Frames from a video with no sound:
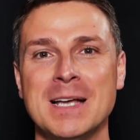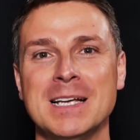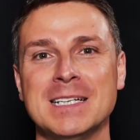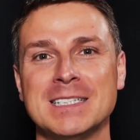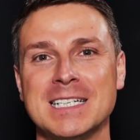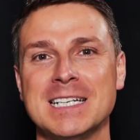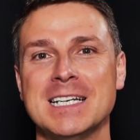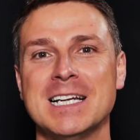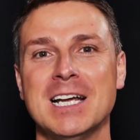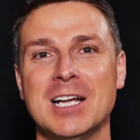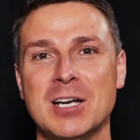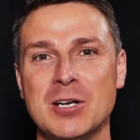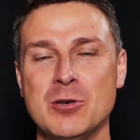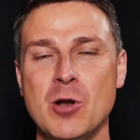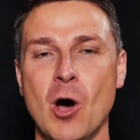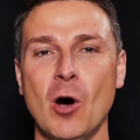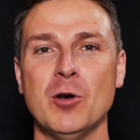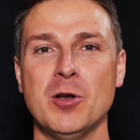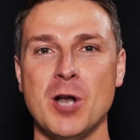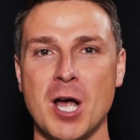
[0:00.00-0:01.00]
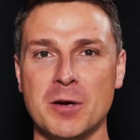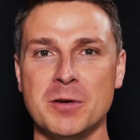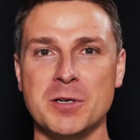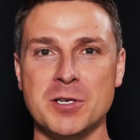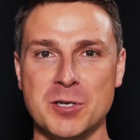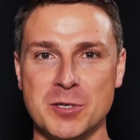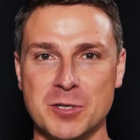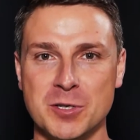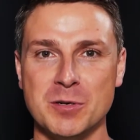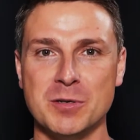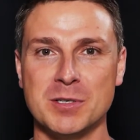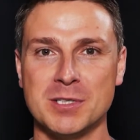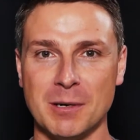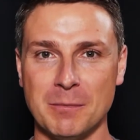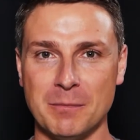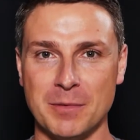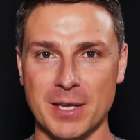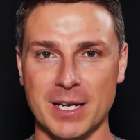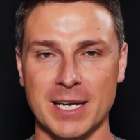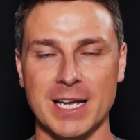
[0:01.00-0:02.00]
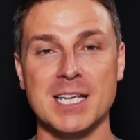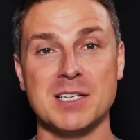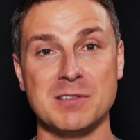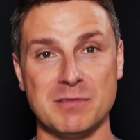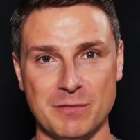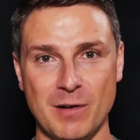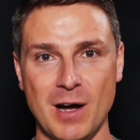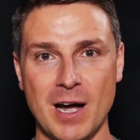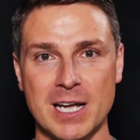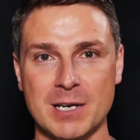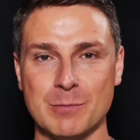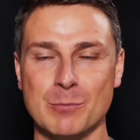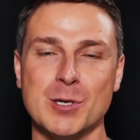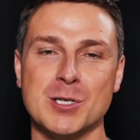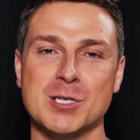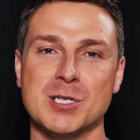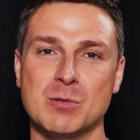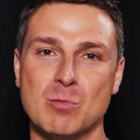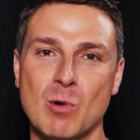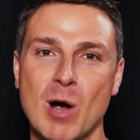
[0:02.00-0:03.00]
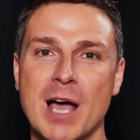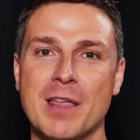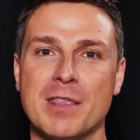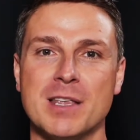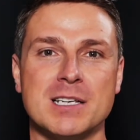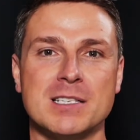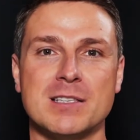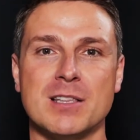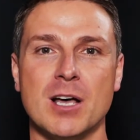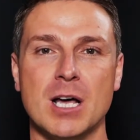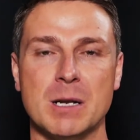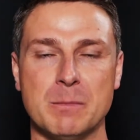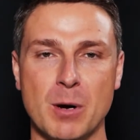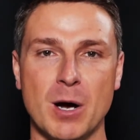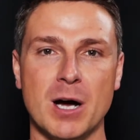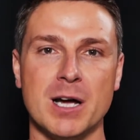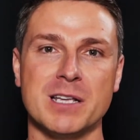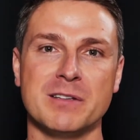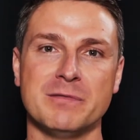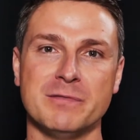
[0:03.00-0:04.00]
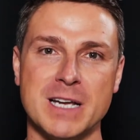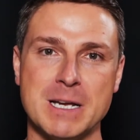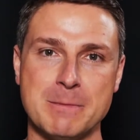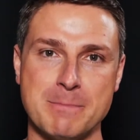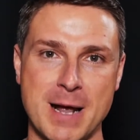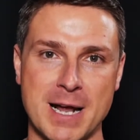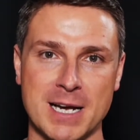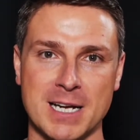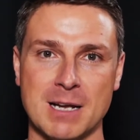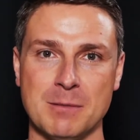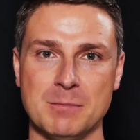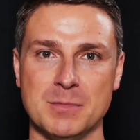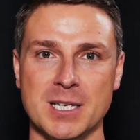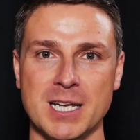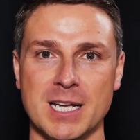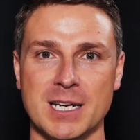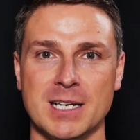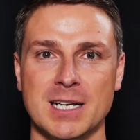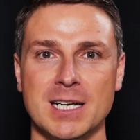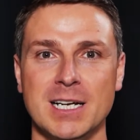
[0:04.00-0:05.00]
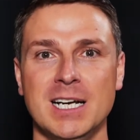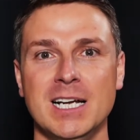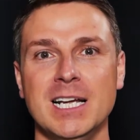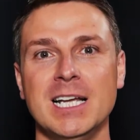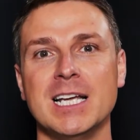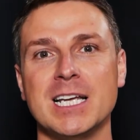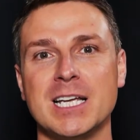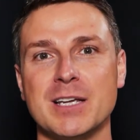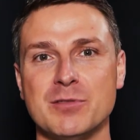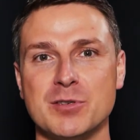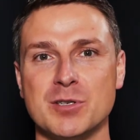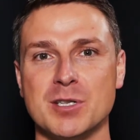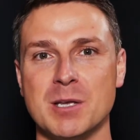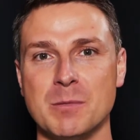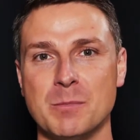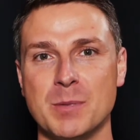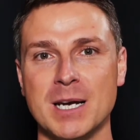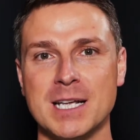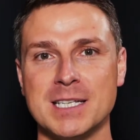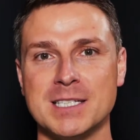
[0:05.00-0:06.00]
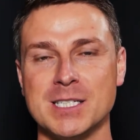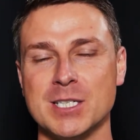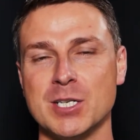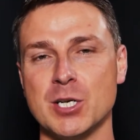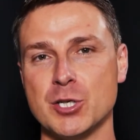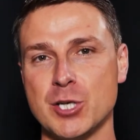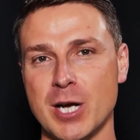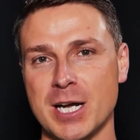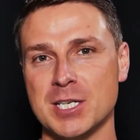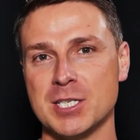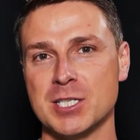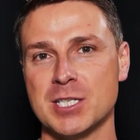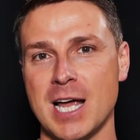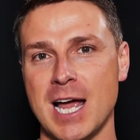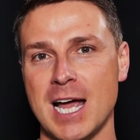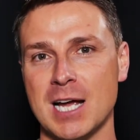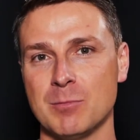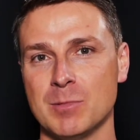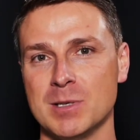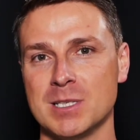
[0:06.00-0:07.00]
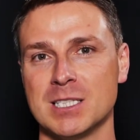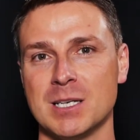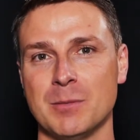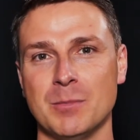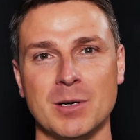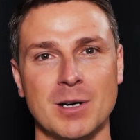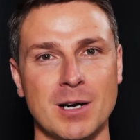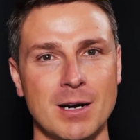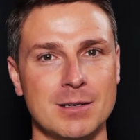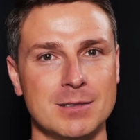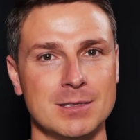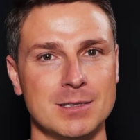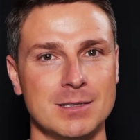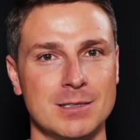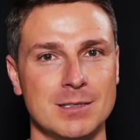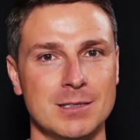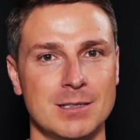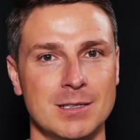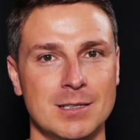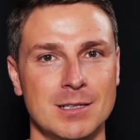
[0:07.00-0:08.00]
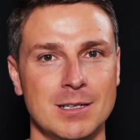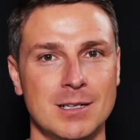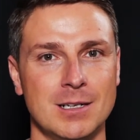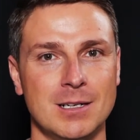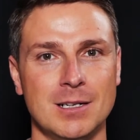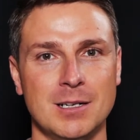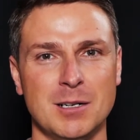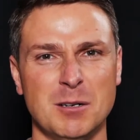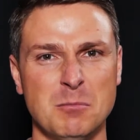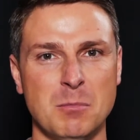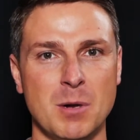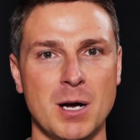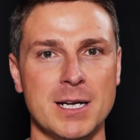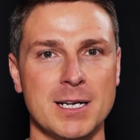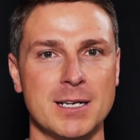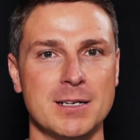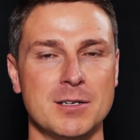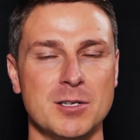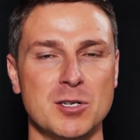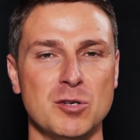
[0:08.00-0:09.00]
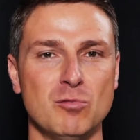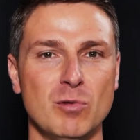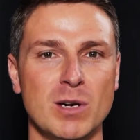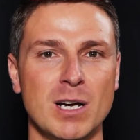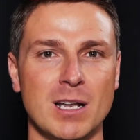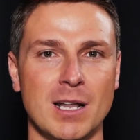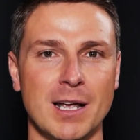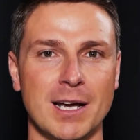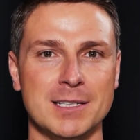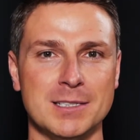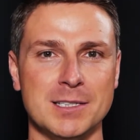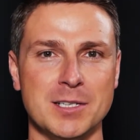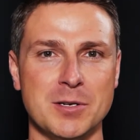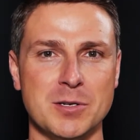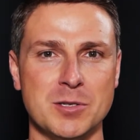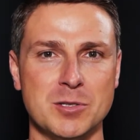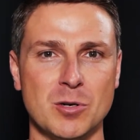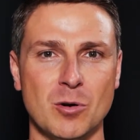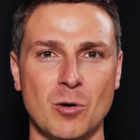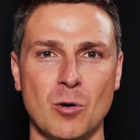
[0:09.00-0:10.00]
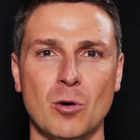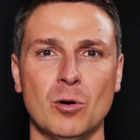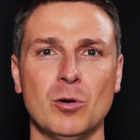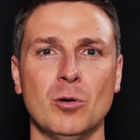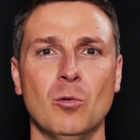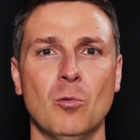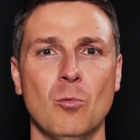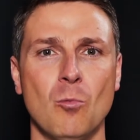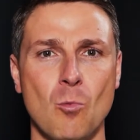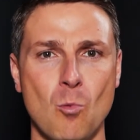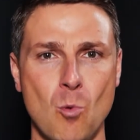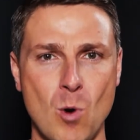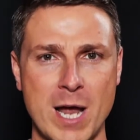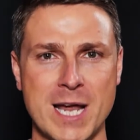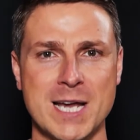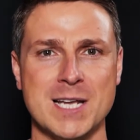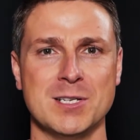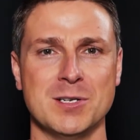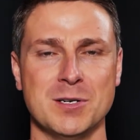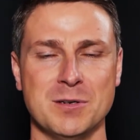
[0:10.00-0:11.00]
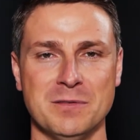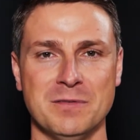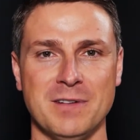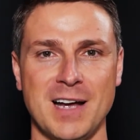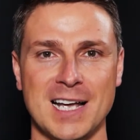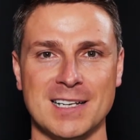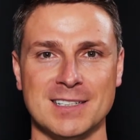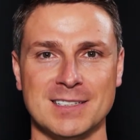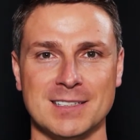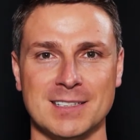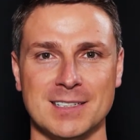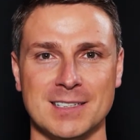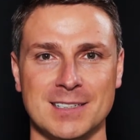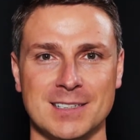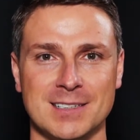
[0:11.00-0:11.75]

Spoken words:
See, not knowing you do something is fine, which is where this third-party feedback comes in. It gives you the ability to change tack when someone goes, Mike, do you realise that you talk way too fast?